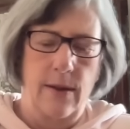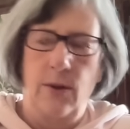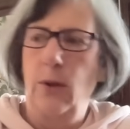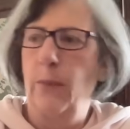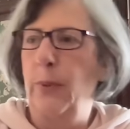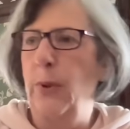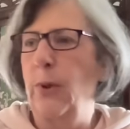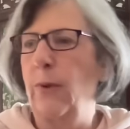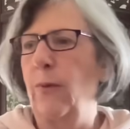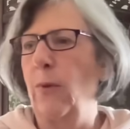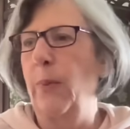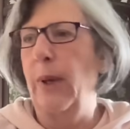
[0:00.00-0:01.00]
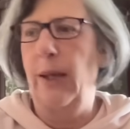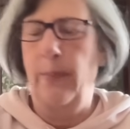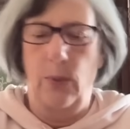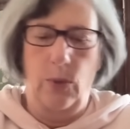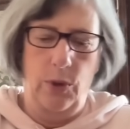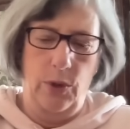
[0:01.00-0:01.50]
You beautiful
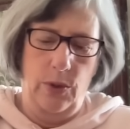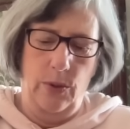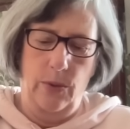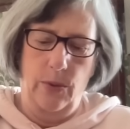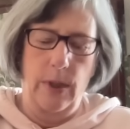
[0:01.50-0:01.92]
people, you.